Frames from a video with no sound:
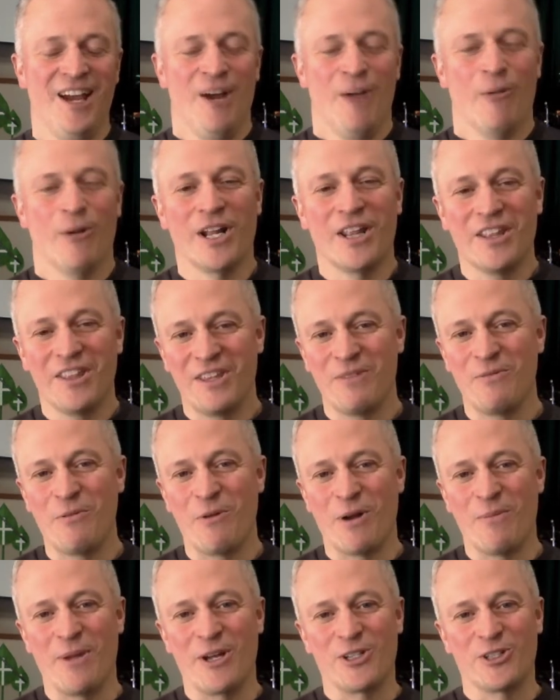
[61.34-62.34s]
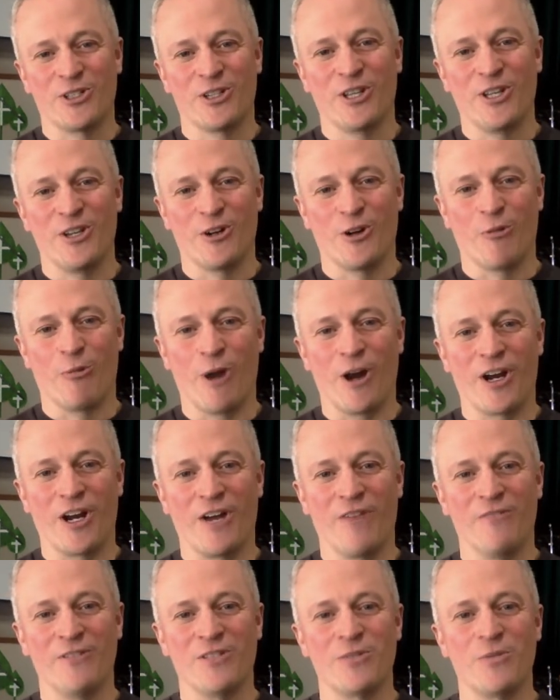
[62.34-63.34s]
One other thing we want to make sure that you're
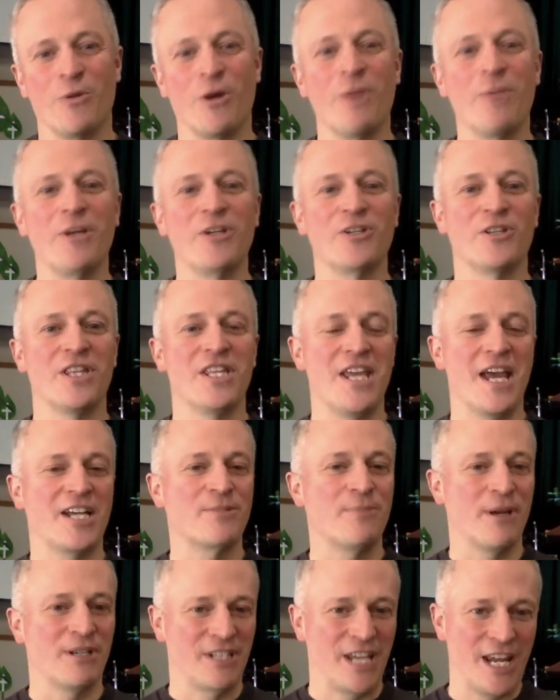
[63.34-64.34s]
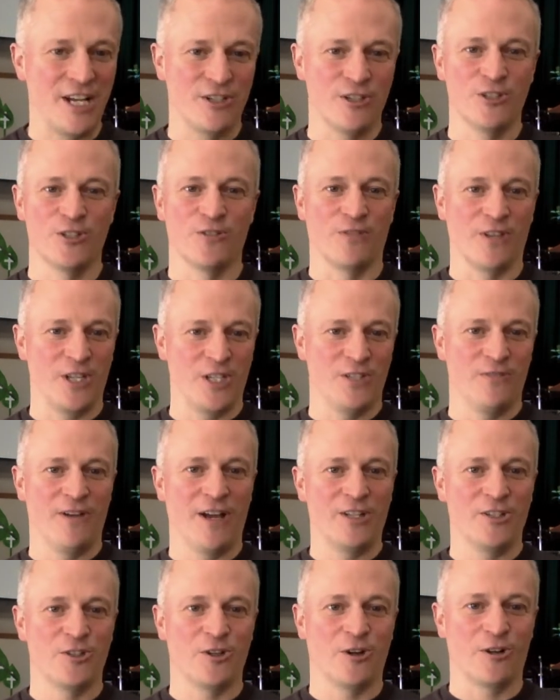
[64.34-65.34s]
aware of is we want to make sure the expectations for these
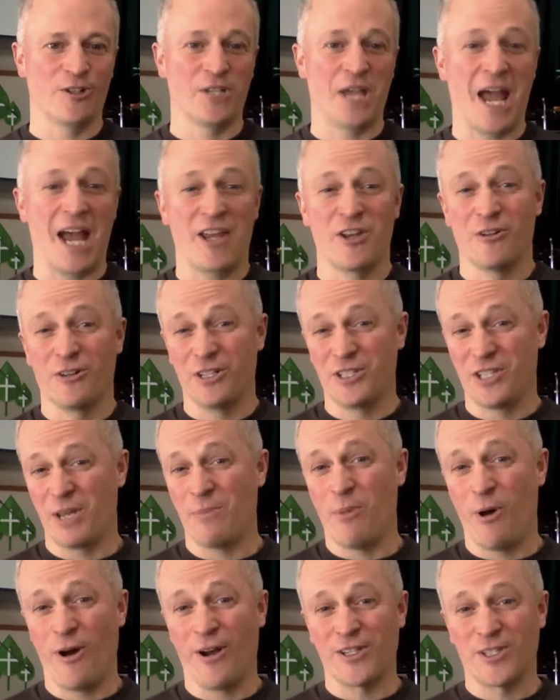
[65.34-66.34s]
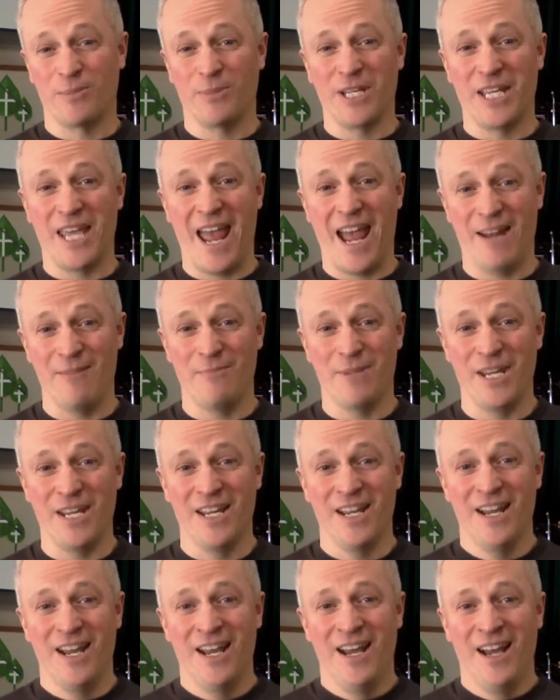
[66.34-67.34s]
events are as accurate as they possibly can be.